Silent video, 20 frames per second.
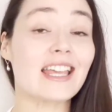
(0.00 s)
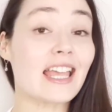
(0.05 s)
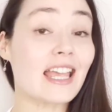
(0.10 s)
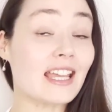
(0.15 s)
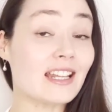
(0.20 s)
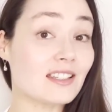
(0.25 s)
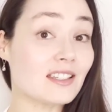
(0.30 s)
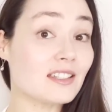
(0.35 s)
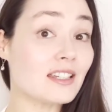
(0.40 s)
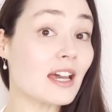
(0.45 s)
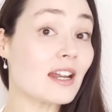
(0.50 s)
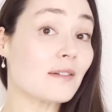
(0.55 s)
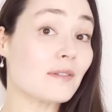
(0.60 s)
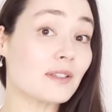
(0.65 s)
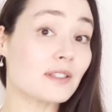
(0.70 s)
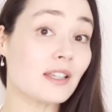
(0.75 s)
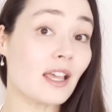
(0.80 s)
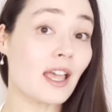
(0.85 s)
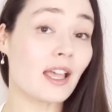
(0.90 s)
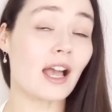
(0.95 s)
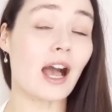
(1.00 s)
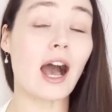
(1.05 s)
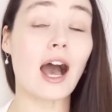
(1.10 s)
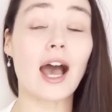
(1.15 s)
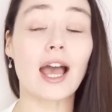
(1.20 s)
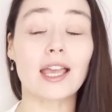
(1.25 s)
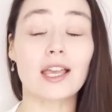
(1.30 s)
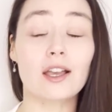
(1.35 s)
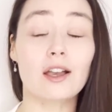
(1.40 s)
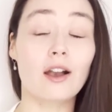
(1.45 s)
Instead of saying,
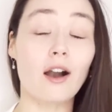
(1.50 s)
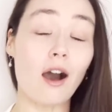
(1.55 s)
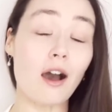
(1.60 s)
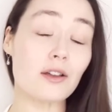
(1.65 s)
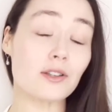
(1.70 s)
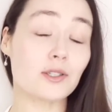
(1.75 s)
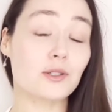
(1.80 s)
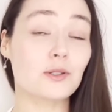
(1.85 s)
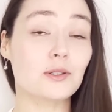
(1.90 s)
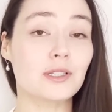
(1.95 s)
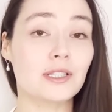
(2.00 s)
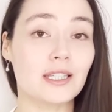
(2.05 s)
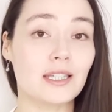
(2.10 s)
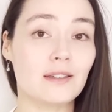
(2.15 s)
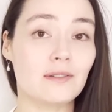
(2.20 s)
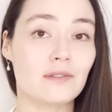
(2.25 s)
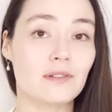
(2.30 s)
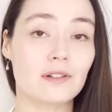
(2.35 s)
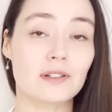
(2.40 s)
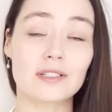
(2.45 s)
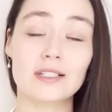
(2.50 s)
I got to leave,